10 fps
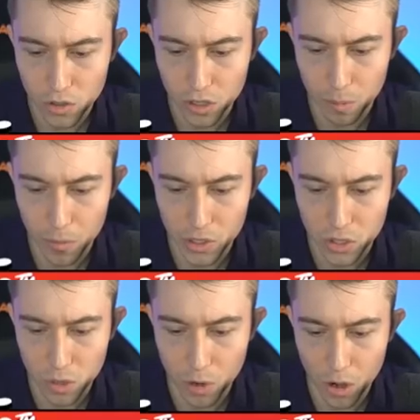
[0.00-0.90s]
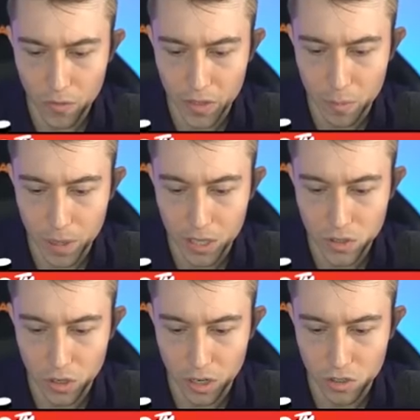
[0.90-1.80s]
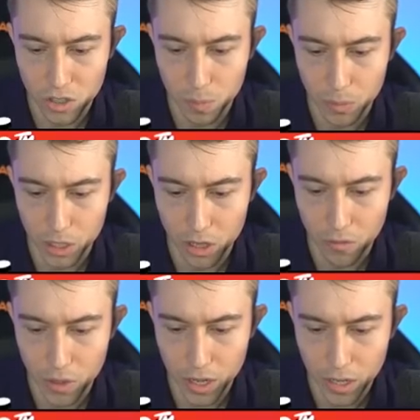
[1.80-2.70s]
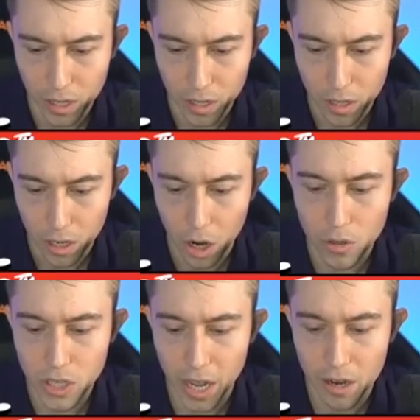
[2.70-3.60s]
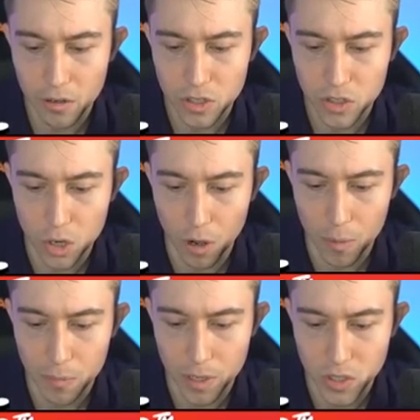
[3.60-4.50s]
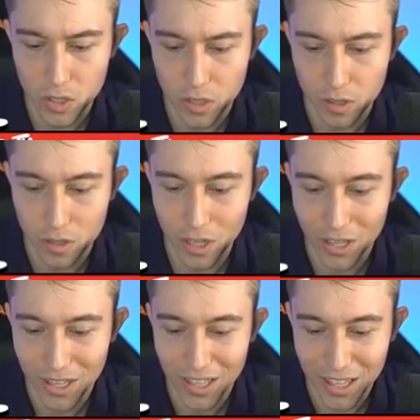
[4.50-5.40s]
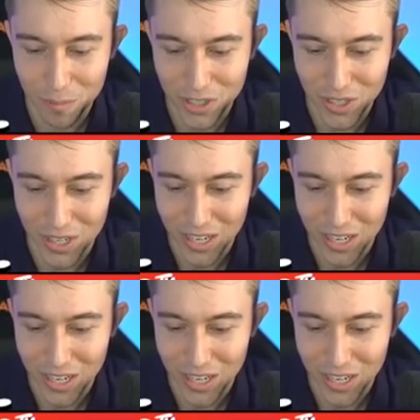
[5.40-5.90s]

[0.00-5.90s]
you're going to probably snowball, and then the piggies are going to just be able to kill everything. Oh, he's going to arrows and snowball, but he misses the... He missed